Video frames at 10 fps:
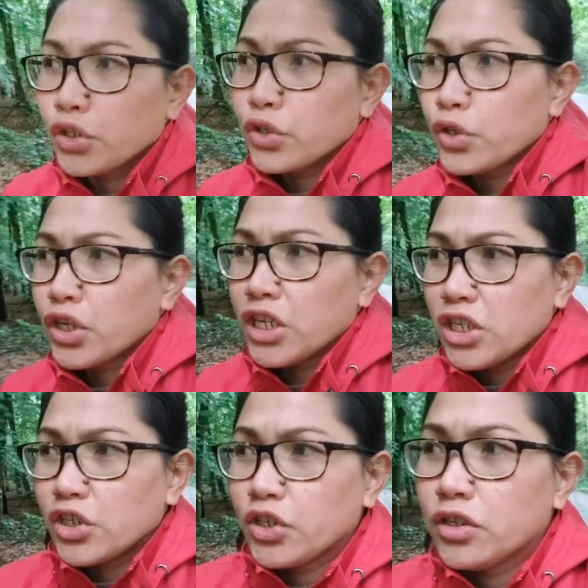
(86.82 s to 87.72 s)

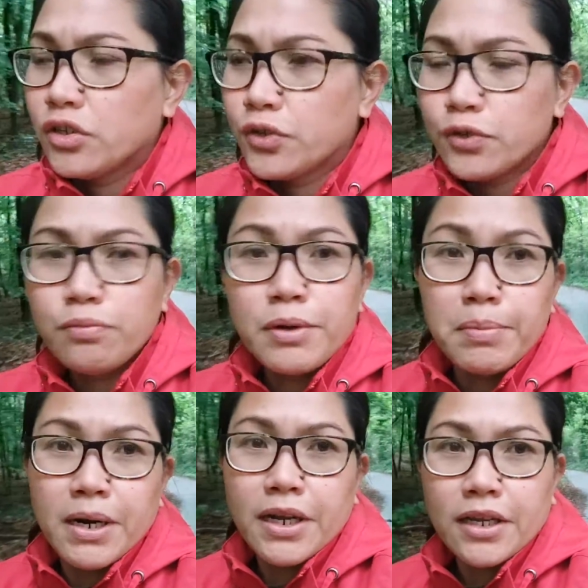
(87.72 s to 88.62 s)
Turkish
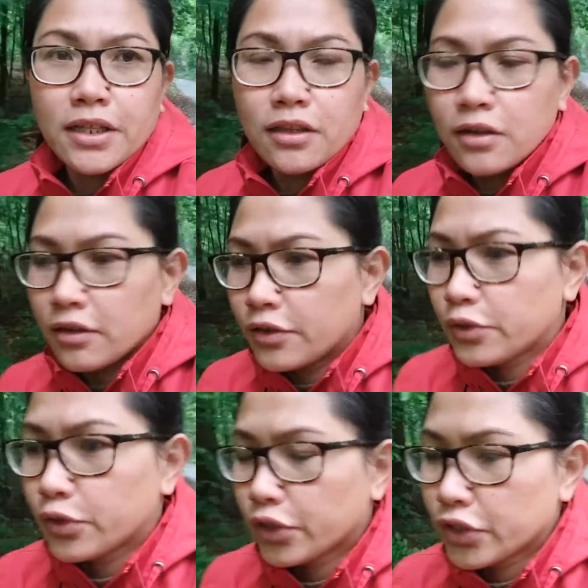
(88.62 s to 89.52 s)
supermarket or
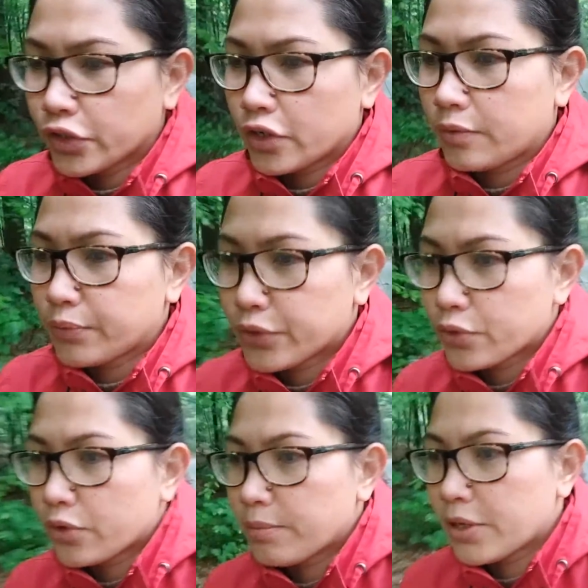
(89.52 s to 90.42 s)
Turkish
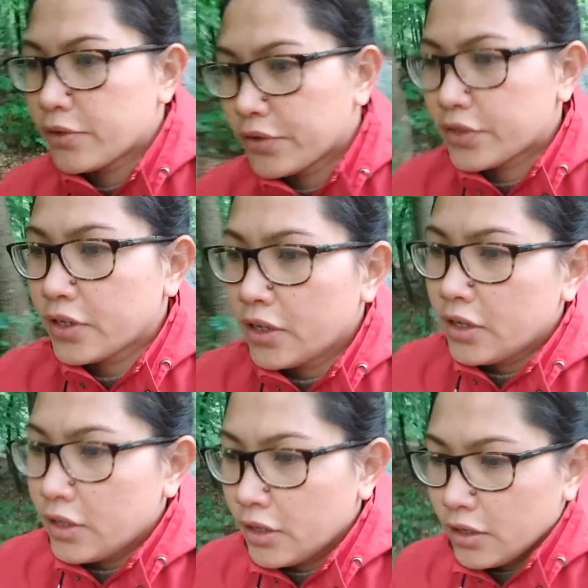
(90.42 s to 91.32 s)
store because
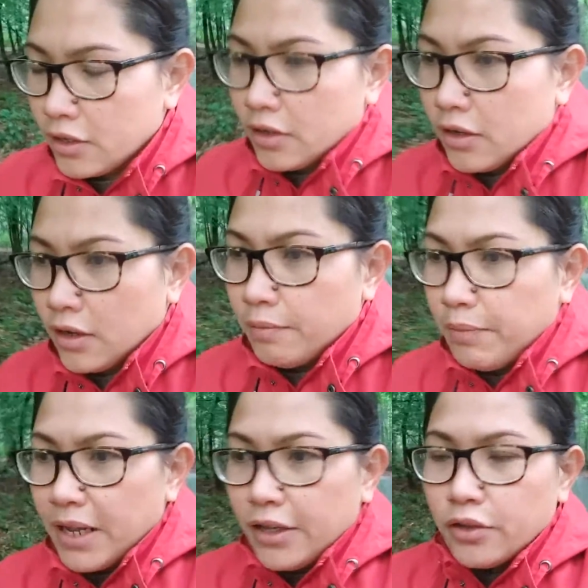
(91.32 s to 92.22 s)
I'm
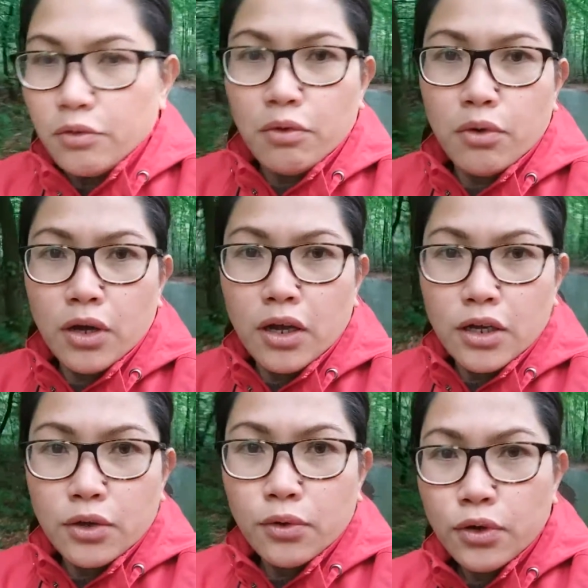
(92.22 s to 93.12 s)
planning
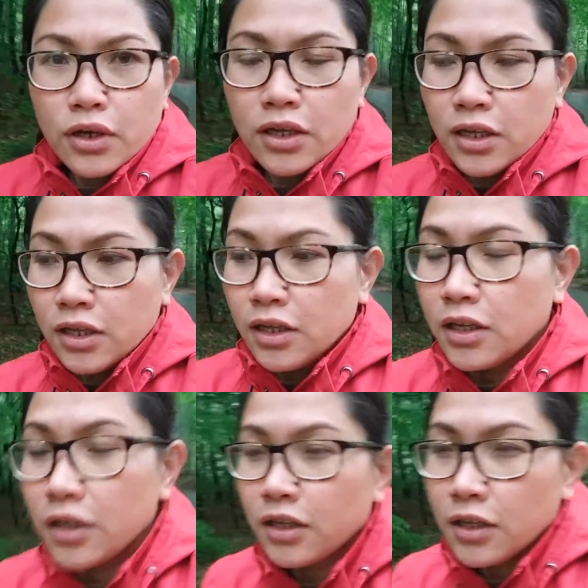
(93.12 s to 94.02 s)
to cook
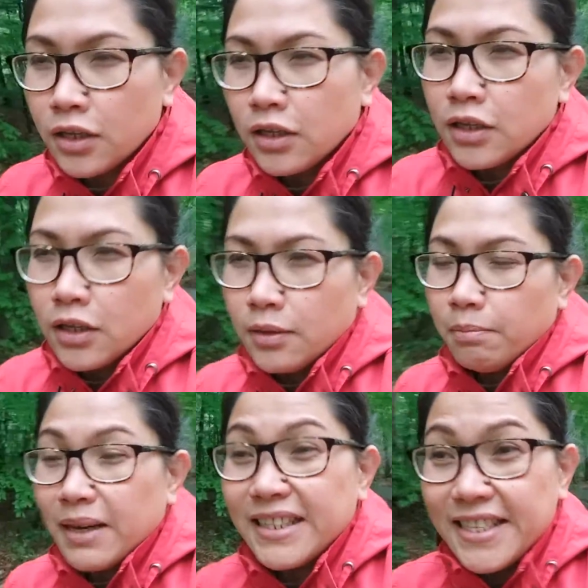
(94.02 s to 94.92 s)

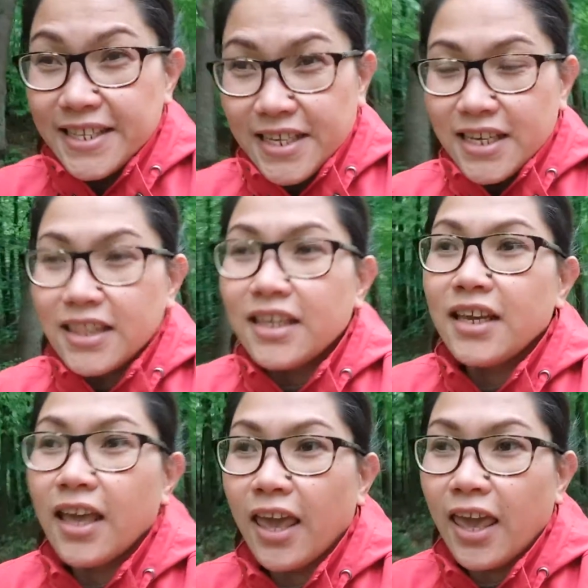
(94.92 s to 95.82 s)
pancit
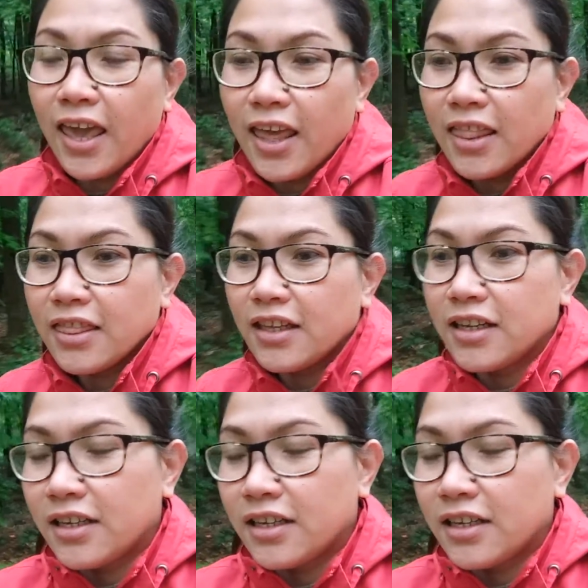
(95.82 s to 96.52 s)
and